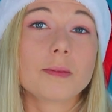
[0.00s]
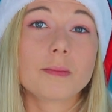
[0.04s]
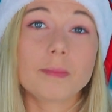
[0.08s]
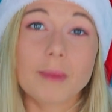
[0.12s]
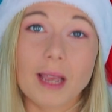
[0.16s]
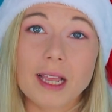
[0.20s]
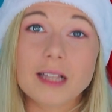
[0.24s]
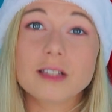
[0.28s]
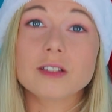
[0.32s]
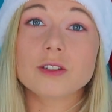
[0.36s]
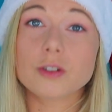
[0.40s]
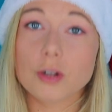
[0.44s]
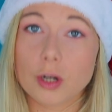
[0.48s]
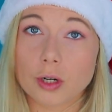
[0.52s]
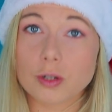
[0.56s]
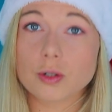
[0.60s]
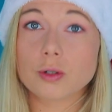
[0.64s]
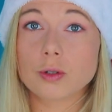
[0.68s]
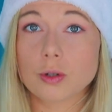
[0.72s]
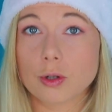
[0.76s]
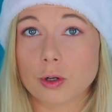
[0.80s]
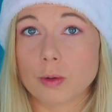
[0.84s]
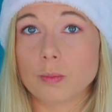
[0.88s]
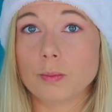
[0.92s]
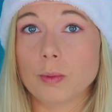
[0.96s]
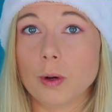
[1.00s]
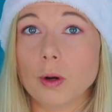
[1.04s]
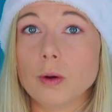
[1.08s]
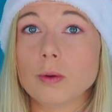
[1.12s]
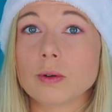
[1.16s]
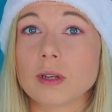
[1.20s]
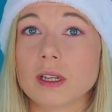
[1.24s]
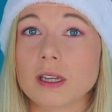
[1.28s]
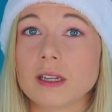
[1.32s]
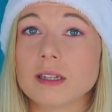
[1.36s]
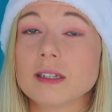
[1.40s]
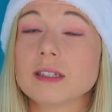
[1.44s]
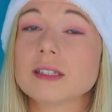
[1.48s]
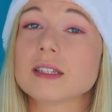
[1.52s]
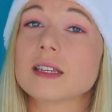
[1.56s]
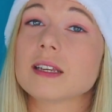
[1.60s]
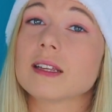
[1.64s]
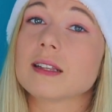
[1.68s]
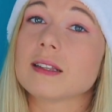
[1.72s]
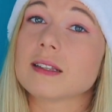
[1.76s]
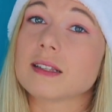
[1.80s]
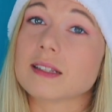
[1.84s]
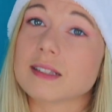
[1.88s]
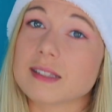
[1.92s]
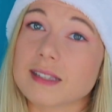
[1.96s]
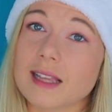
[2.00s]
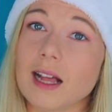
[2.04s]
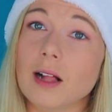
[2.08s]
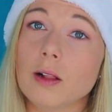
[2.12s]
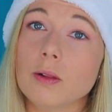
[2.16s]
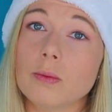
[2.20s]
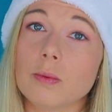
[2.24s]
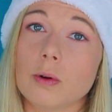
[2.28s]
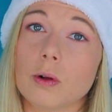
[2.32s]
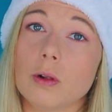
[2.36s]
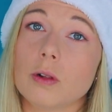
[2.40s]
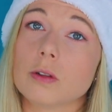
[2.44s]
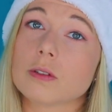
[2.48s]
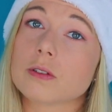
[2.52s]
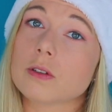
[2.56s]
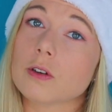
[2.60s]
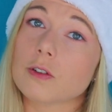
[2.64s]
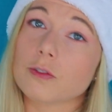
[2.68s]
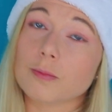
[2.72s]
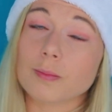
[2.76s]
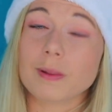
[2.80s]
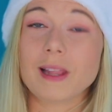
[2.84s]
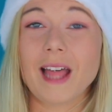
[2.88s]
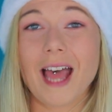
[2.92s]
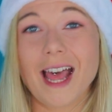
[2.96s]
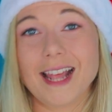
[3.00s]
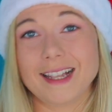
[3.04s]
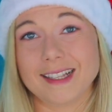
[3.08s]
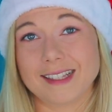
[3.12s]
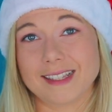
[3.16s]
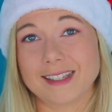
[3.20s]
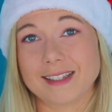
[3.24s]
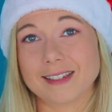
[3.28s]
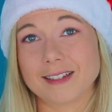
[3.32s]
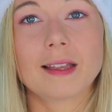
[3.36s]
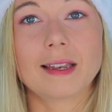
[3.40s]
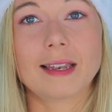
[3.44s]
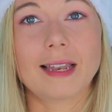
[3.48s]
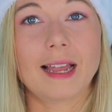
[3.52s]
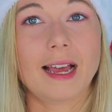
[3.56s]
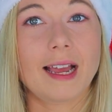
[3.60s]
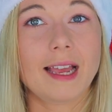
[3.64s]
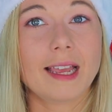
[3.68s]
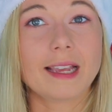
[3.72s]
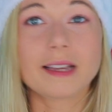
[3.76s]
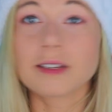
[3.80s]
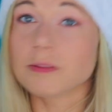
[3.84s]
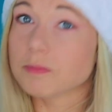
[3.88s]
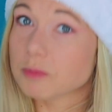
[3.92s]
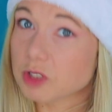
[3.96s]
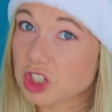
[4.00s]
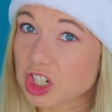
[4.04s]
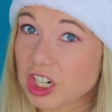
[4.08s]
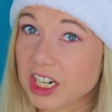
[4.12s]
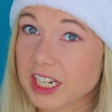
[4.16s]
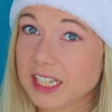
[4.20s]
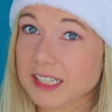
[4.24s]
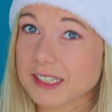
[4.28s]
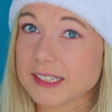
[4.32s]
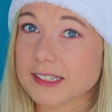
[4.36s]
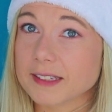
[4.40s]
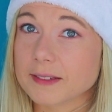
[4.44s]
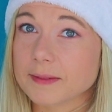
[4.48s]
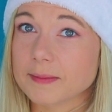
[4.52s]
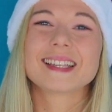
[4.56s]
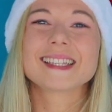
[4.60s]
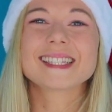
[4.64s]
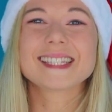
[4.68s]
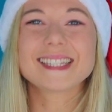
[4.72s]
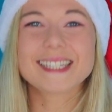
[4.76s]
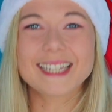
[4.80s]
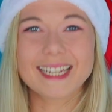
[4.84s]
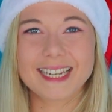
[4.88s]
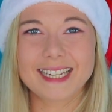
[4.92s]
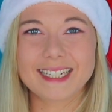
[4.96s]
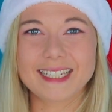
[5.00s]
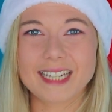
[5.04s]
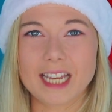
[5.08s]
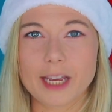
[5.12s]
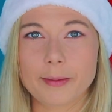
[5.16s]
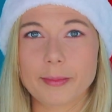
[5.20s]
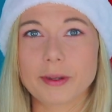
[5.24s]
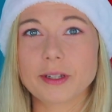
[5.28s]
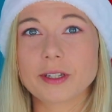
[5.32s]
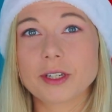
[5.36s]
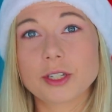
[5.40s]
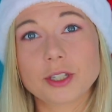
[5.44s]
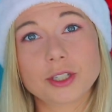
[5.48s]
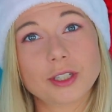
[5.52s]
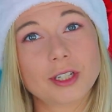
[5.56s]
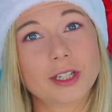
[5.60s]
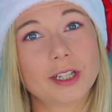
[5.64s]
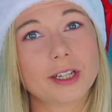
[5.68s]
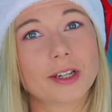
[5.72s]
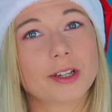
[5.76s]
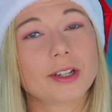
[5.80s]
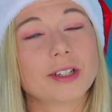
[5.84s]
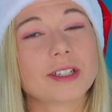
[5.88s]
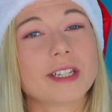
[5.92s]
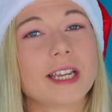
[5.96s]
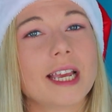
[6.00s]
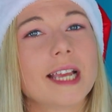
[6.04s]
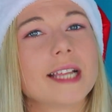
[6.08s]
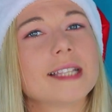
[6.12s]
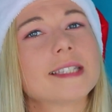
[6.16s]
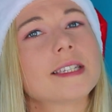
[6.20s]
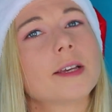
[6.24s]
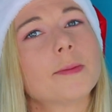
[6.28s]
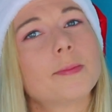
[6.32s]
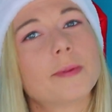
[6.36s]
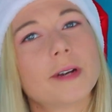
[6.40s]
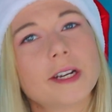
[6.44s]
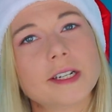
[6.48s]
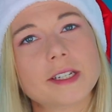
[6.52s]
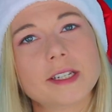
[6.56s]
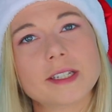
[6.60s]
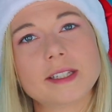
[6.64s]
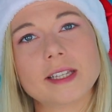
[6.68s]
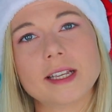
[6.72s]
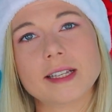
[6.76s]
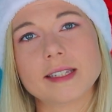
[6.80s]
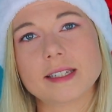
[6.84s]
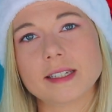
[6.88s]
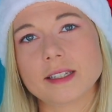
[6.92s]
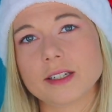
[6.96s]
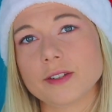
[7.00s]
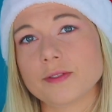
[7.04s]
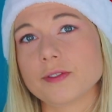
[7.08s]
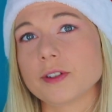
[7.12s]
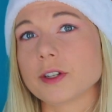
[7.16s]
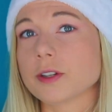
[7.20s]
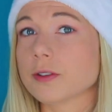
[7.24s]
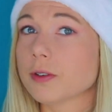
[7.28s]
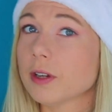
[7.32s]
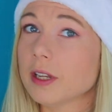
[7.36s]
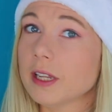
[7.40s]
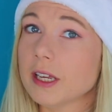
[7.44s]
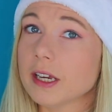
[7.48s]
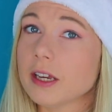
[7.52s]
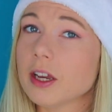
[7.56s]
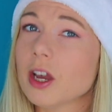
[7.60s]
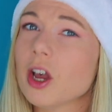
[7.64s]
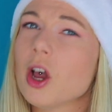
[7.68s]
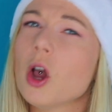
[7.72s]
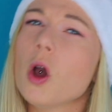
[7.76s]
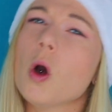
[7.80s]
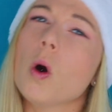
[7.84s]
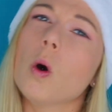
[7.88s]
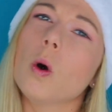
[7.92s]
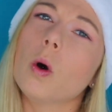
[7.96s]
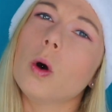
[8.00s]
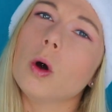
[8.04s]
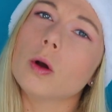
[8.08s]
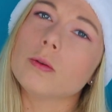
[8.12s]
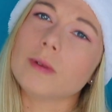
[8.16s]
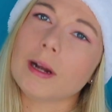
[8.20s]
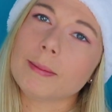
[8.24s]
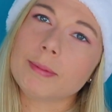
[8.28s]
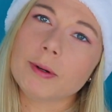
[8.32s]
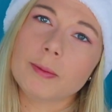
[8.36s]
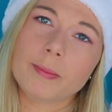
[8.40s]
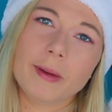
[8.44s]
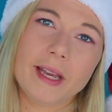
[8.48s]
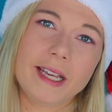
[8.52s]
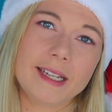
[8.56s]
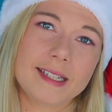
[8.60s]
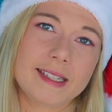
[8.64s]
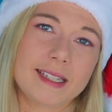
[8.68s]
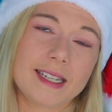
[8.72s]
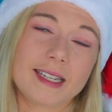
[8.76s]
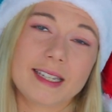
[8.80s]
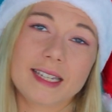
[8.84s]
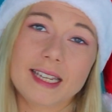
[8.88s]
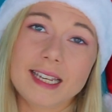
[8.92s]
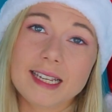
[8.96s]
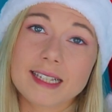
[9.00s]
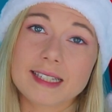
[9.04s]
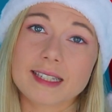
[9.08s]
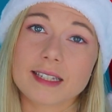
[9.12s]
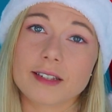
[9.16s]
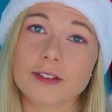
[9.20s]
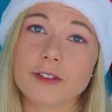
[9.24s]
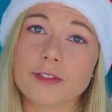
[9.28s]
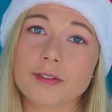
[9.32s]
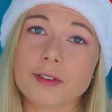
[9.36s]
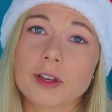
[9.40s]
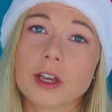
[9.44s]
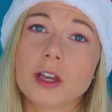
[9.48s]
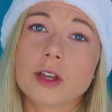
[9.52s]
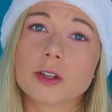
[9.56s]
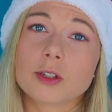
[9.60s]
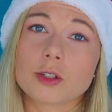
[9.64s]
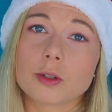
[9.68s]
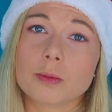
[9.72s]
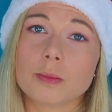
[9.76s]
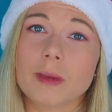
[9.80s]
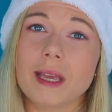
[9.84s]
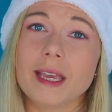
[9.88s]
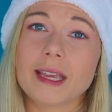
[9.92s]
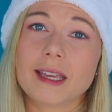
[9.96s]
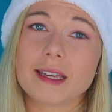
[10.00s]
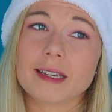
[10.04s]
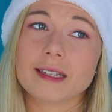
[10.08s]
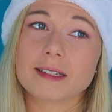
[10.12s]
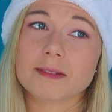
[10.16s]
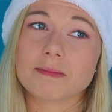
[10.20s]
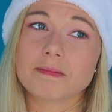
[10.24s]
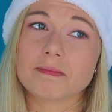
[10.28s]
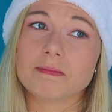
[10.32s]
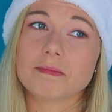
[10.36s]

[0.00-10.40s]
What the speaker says: main structural component in the cell walls of plants, like trees. Sticky tape additionally contains a pressure-sensitive acrylic or rubber-based adhesive to make it,